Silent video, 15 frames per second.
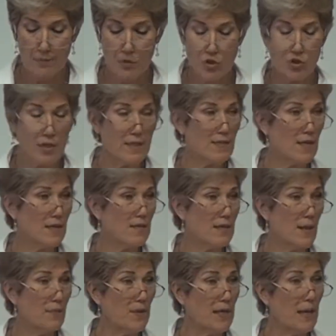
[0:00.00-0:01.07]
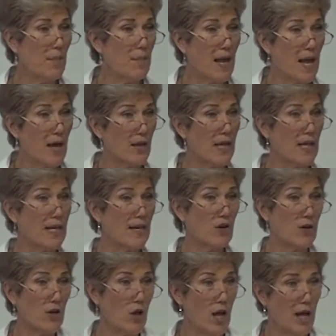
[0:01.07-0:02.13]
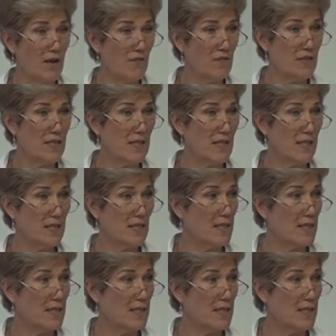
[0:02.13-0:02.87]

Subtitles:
you should have said something about an aerial hyphae that